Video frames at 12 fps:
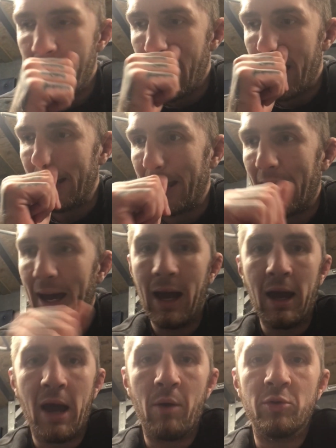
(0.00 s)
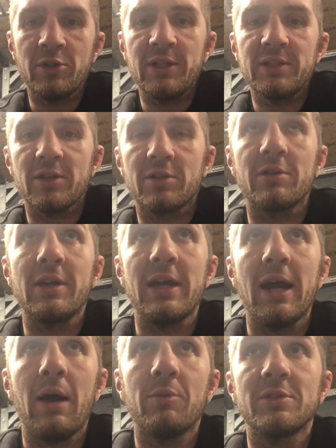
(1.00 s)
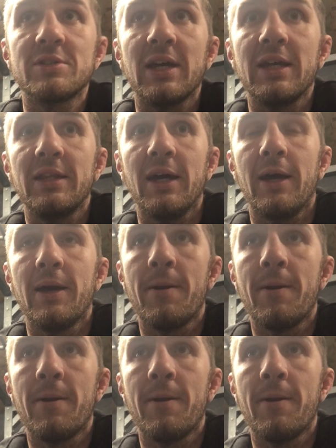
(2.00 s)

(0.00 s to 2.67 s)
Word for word: And I, I would disagree. I would say that